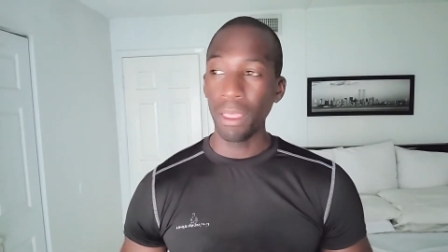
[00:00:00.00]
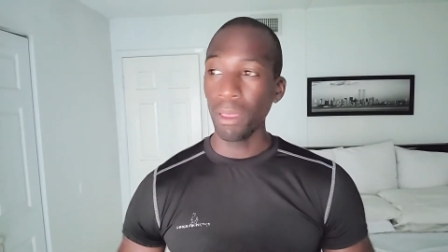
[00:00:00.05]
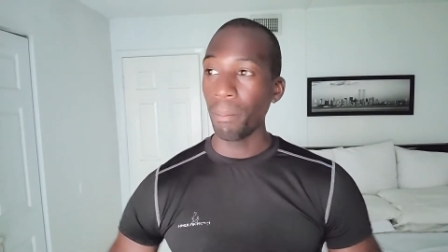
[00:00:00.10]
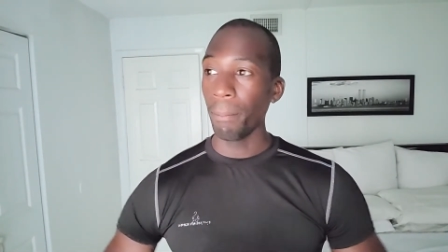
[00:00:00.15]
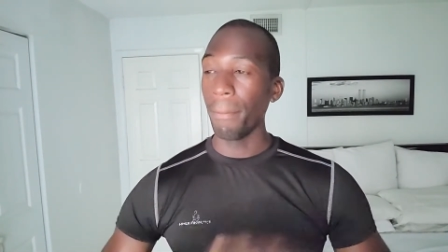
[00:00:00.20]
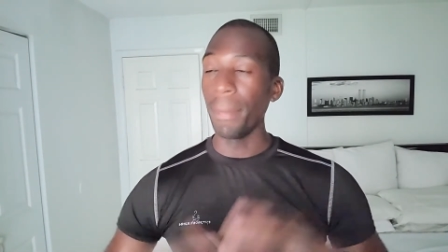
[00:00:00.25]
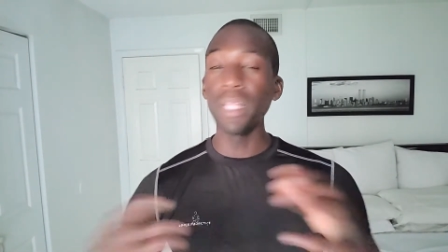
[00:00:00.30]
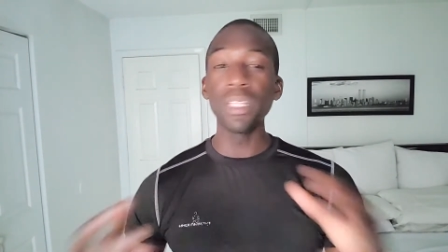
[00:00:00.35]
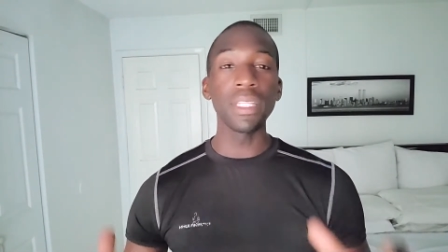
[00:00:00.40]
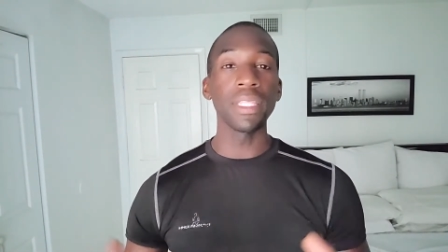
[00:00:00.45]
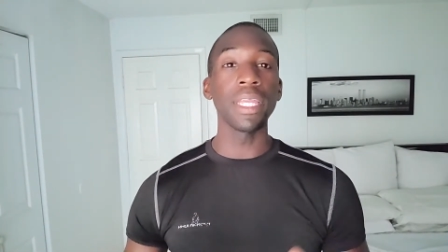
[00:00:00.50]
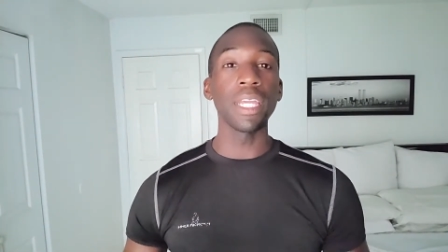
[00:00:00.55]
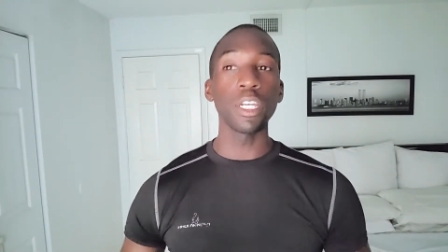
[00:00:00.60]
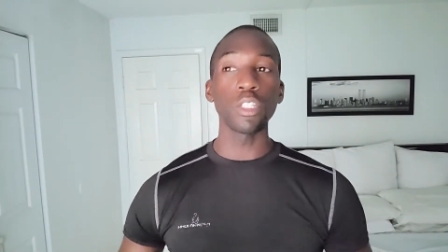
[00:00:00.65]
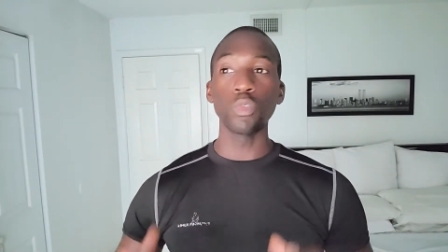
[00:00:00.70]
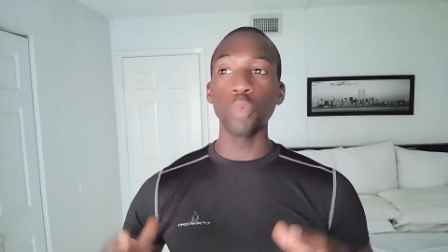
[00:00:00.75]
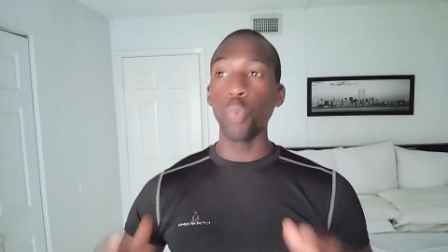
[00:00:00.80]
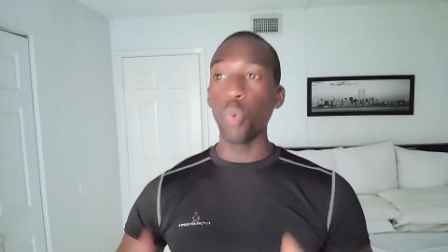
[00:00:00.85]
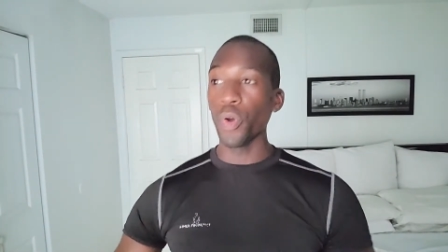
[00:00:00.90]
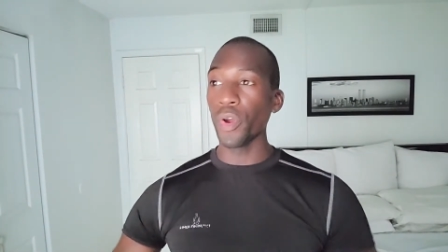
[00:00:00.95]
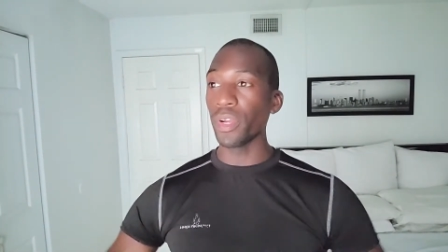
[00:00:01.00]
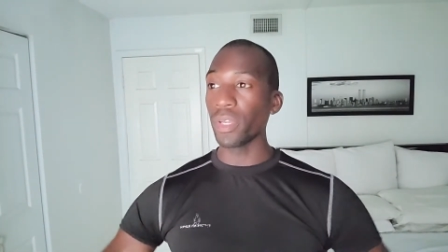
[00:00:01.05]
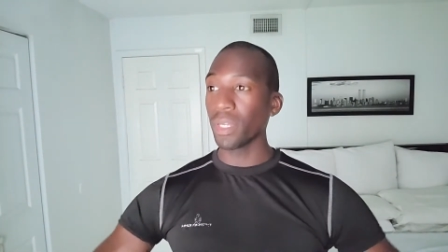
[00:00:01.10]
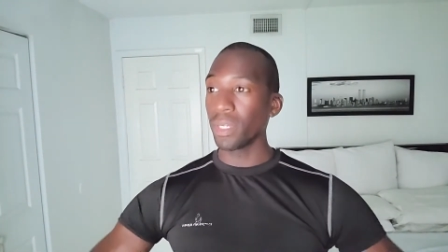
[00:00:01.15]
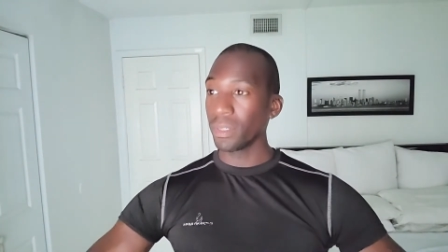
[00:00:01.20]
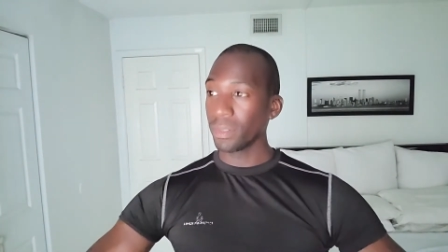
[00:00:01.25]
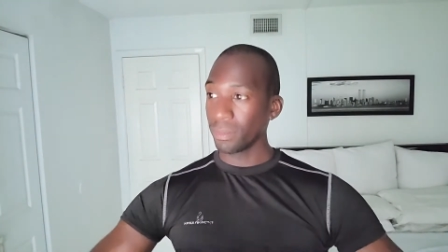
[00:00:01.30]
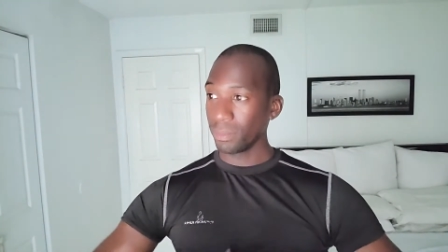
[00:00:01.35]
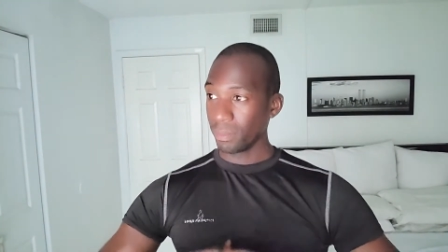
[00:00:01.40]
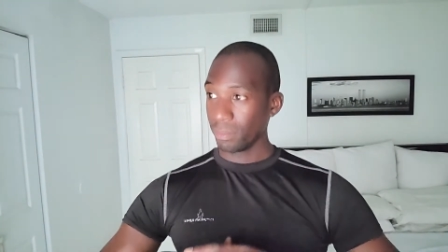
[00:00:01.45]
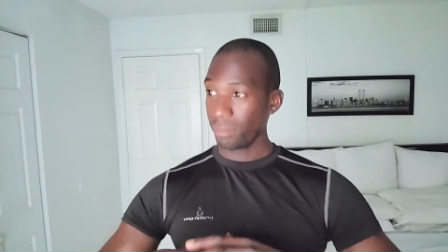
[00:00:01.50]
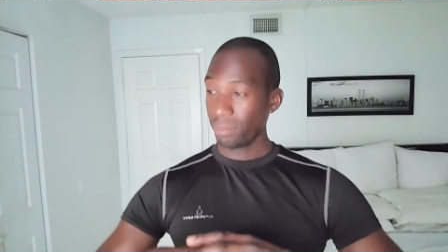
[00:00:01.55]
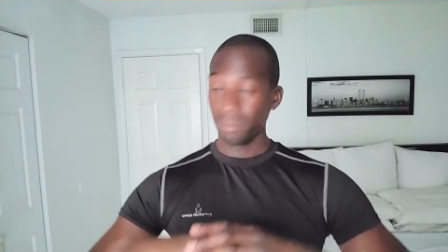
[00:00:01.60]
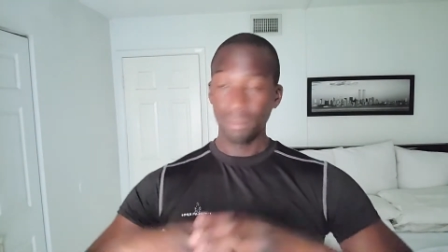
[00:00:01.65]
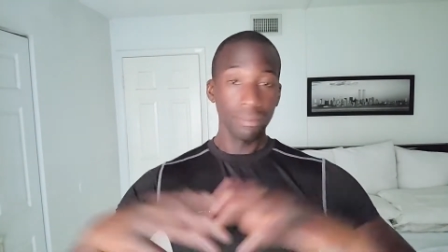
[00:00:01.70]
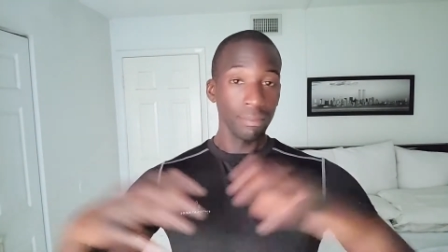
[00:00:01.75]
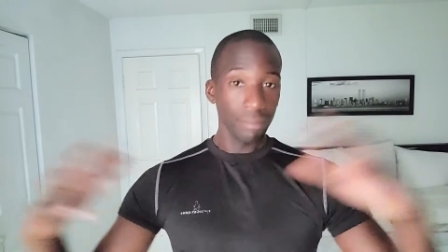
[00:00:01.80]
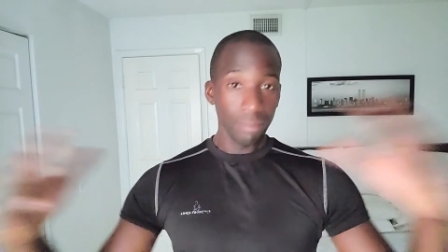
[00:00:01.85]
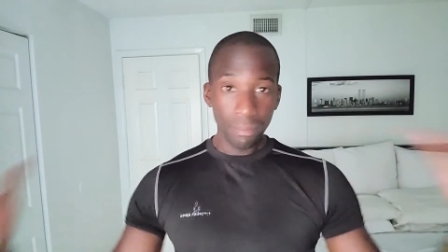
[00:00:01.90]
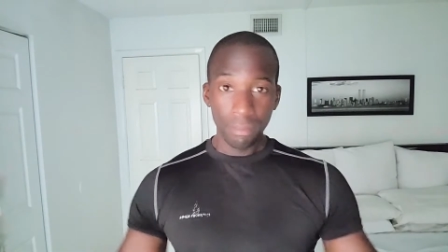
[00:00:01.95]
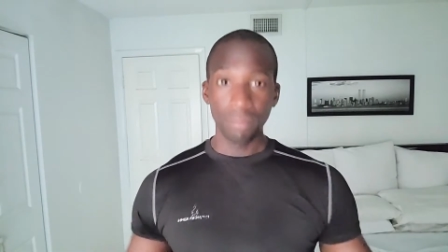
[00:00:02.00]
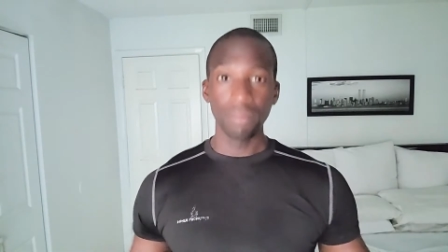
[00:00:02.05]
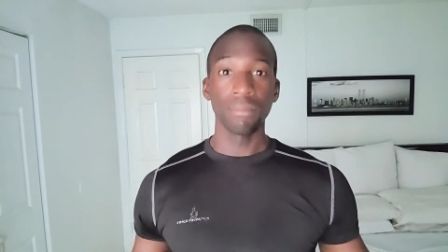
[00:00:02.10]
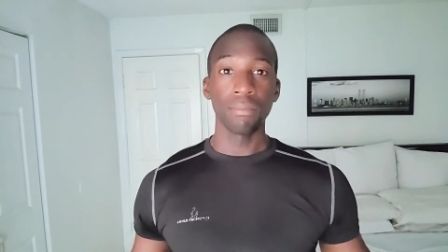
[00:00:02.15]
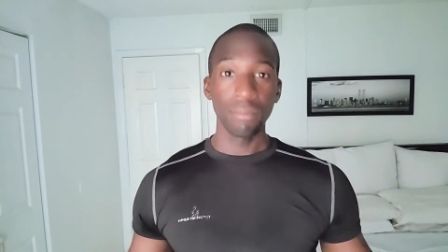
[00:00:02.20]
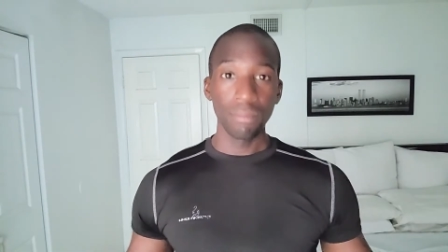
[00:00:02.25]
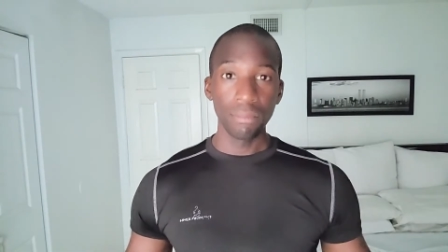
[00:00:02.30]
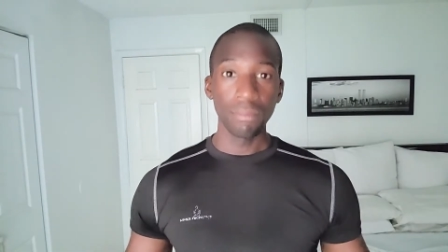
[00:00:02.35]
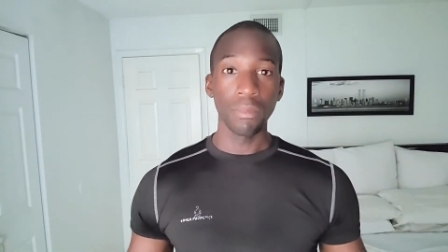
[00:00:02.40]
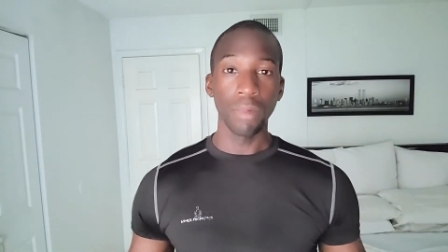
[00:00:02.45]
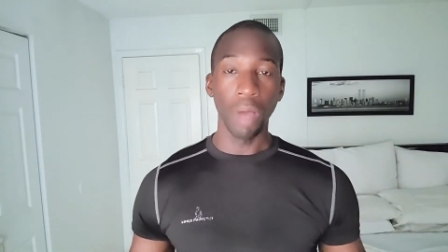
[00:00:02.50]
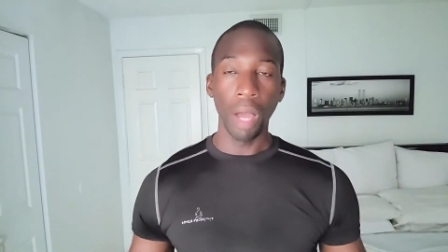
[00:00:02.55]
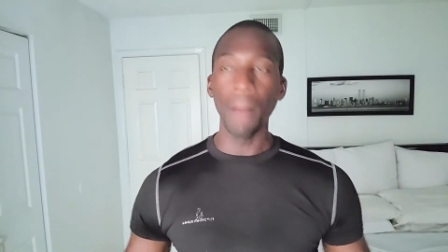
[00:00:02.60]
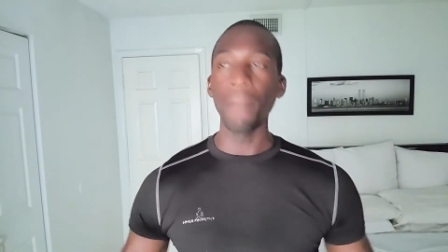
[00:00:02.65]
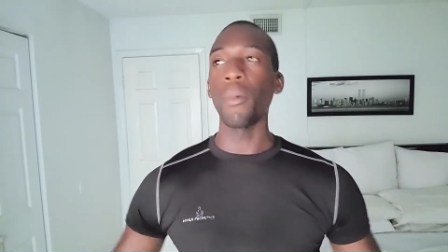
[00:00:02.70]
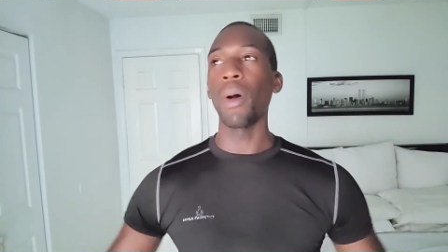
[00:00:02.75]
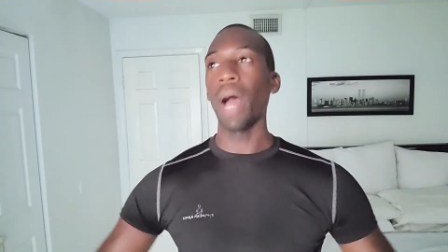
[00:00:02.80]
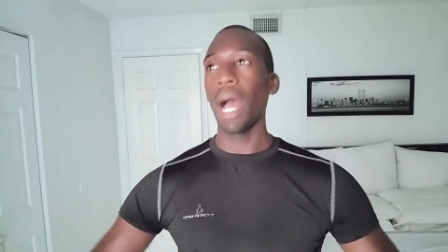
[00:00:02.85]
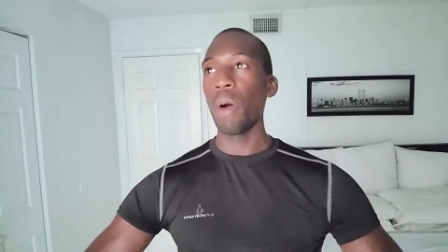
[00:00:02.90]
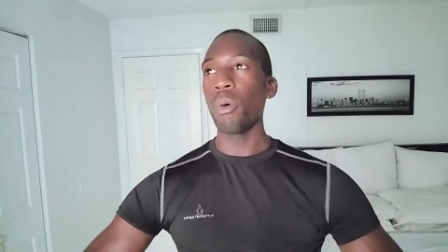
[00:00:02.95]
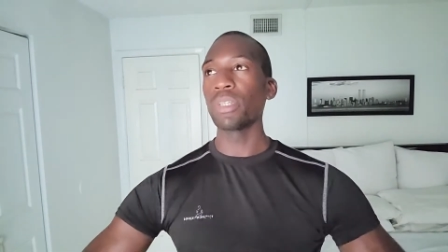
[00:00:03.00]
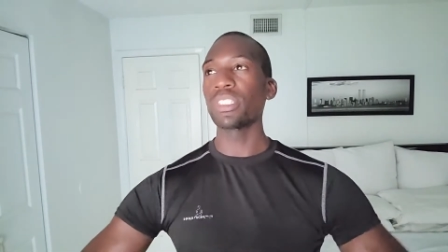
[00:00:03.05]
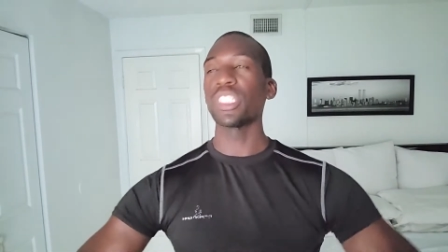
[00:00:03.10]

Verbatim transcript: Millionaires work, I won't